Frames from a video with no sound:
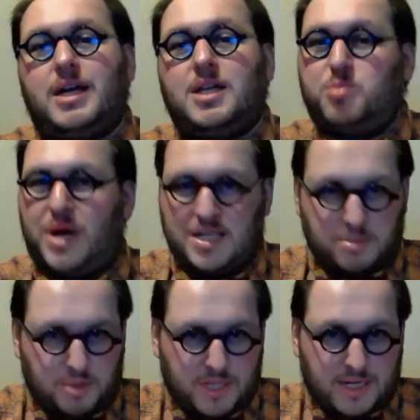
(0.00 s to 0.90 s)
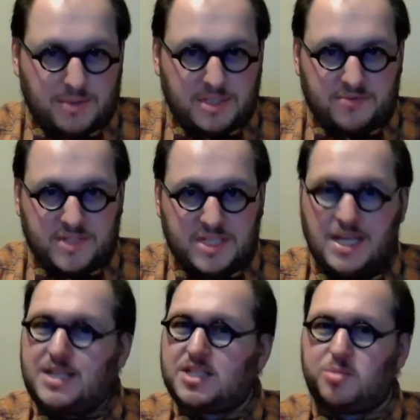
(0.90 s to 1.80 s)
It's possible that it was of
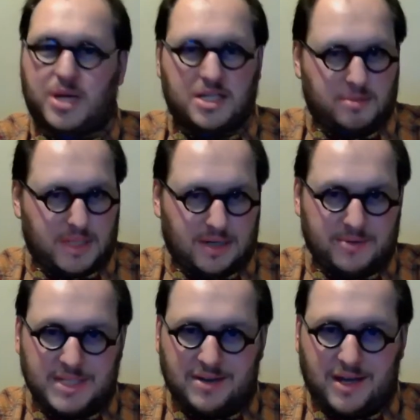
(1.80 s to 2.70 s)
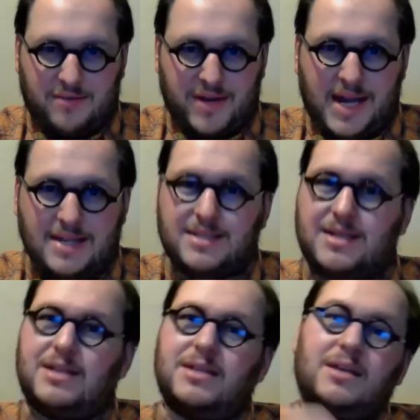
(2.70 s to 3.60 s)
disease. It's possible that it was of an
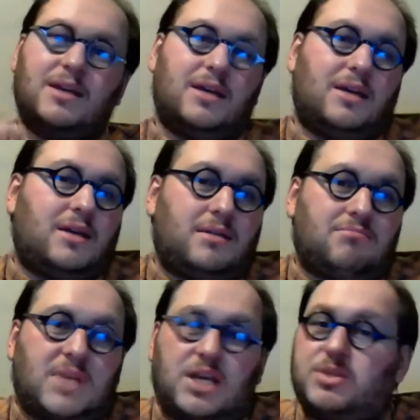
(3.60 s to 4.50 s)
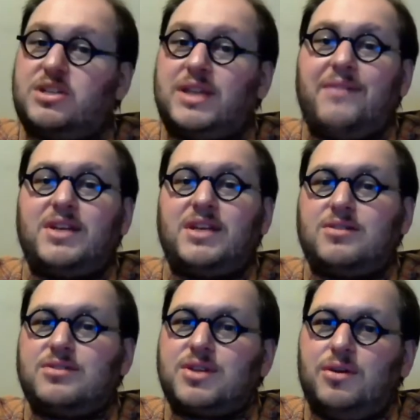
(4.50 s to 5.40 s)
accident. He was 11
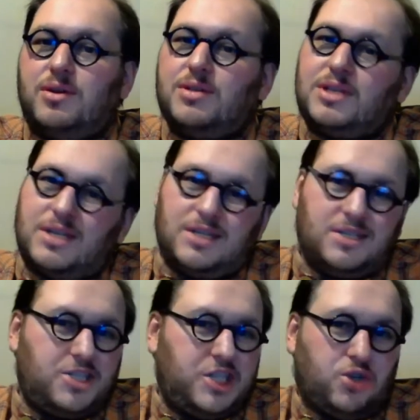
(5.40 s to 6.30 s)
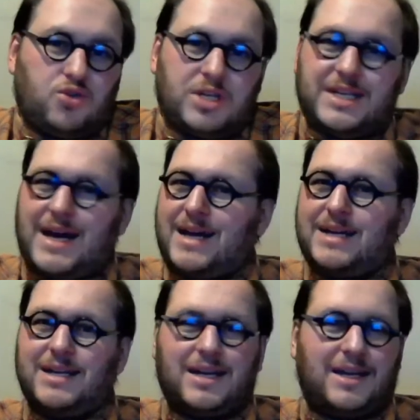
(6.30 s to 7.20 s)
years old. Children
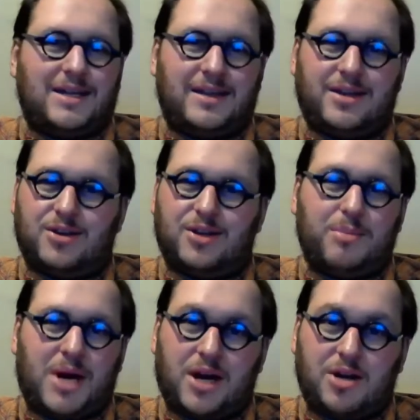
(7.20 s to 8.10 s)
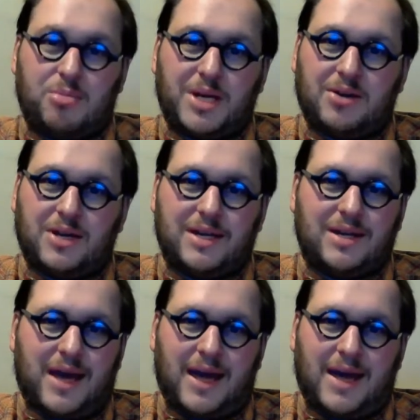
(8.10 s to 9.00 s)
died in the early modern
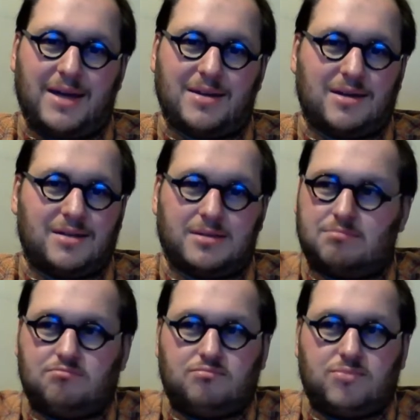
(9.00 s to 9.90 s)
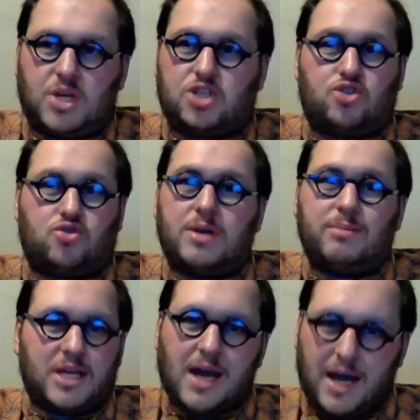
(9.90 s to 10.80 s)
period at
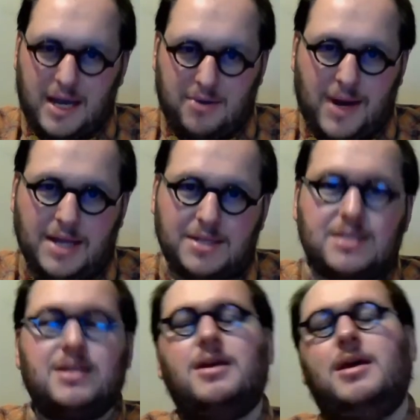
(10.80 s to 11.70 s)
extremely high rates.